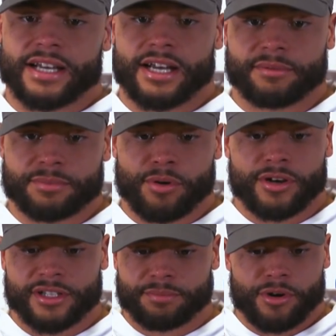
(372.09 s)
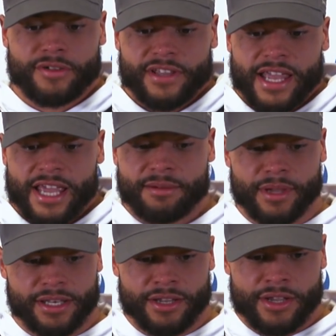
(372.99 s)
It's part of the
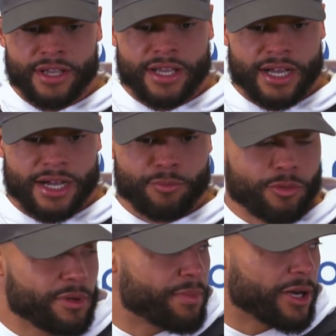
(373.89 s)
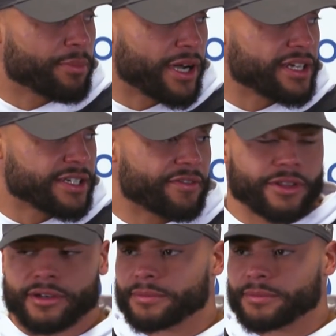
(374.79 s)
game, and we'll be better because of it, though.